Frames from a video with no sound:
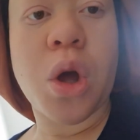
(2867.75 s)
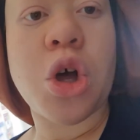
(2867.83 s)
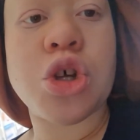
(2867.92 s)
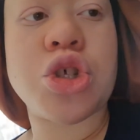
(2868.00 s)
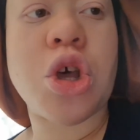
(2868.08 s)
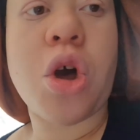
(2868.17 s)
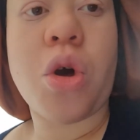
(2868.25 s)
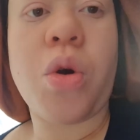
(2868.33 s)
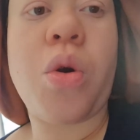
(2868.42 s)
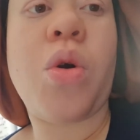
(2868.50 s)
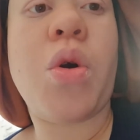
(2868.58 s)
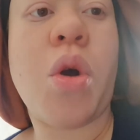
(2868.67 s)

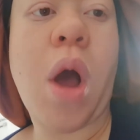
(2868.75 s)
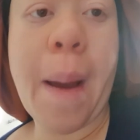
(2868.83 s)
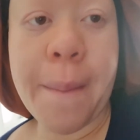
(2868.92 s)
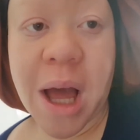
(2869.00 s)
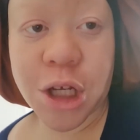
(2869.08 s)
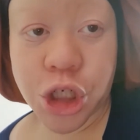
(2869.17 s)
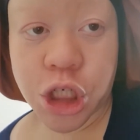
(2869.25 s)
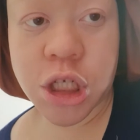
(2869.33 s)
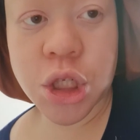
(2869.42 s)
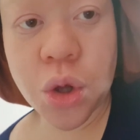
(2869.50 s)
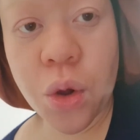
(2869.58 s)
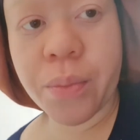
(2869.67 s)
So I'm actually
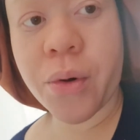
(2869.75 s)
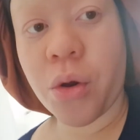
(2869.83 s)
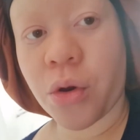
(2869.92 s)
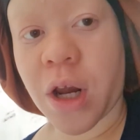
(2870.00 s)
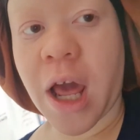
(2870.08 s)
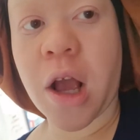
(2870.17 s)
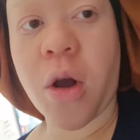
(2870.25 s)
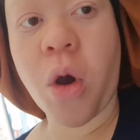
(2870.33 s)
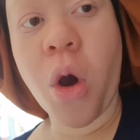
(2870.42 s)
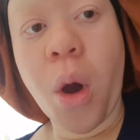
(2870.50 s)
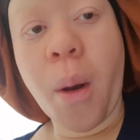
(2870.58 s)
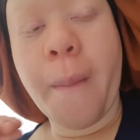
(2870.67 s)
so broke. Like
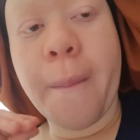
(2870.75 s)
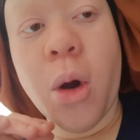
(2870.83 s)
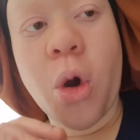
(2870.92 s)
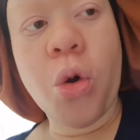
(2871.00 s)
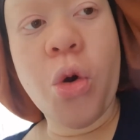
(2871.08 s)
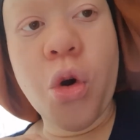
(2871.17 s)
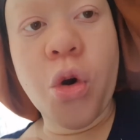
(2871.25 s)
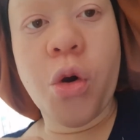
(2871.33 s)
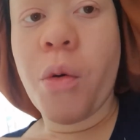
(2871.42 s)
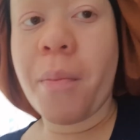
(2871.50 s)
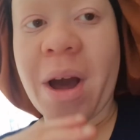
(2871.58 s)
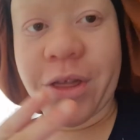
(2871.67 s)

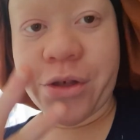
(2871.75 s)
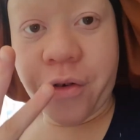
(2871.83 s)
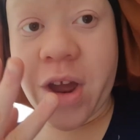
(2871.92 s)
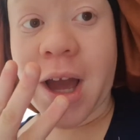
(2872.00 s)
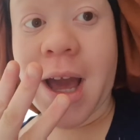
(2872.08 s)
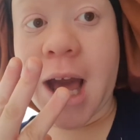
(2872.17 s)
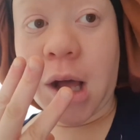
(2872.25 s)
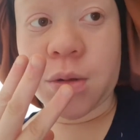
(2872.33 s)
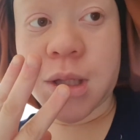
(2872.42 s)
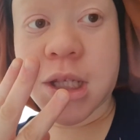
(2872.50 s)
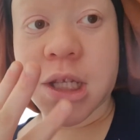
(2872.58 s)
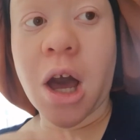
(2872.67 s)
all my 3
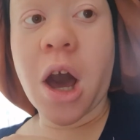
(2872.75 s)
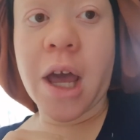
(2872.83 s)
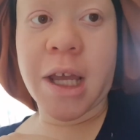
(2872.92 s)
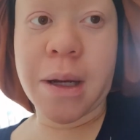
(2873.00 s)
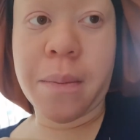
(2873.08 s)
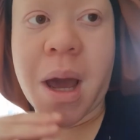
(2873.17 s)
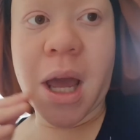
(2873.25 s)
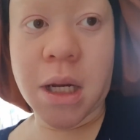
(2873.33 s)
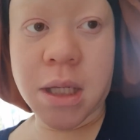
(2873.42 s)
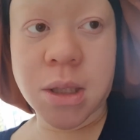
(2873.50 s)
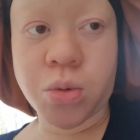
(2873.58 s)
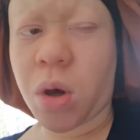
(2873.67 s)
accounts are in
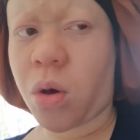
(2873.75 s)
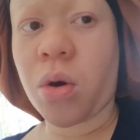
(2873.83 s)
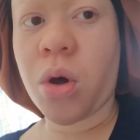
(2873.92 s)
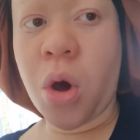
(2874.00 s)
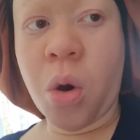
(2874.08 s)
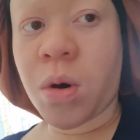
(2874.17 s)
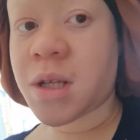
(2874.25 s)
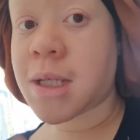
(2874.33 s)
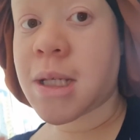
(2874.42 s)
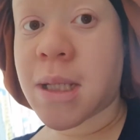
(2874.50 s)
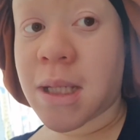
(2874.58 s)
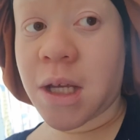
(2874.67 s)
minus. Well, one's
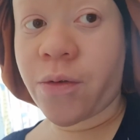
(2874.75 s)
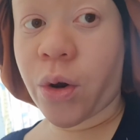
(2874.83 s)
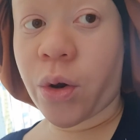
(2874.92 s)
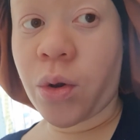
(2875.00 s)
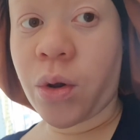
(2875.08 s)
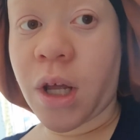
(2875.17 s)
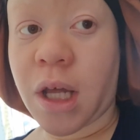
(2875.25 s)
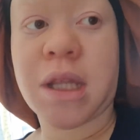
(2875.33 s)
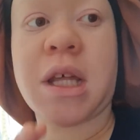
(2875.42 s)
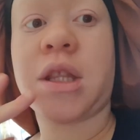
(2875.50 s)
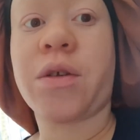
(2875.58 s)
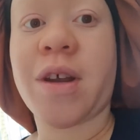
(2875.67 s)
in 0 and
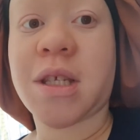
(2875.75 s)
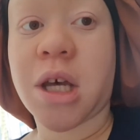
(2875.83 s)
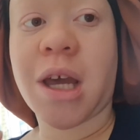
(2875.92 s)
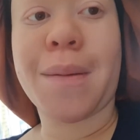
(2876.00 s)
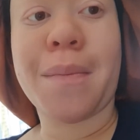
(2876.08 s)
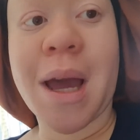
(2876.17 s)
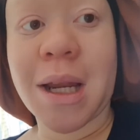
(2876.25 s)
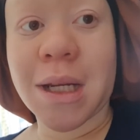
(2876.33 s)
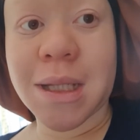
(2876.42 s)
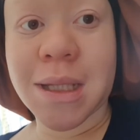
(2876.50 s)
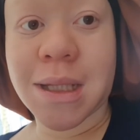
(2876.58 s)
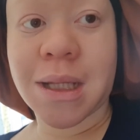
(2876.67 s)
then the rest are in
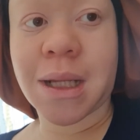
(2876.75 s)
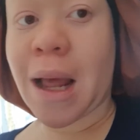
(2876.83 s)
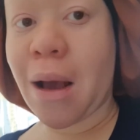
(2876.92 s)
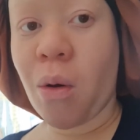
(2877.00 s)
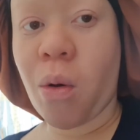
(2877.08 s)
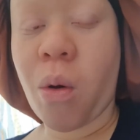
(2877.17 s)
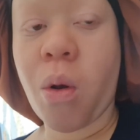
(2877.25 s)
minus now.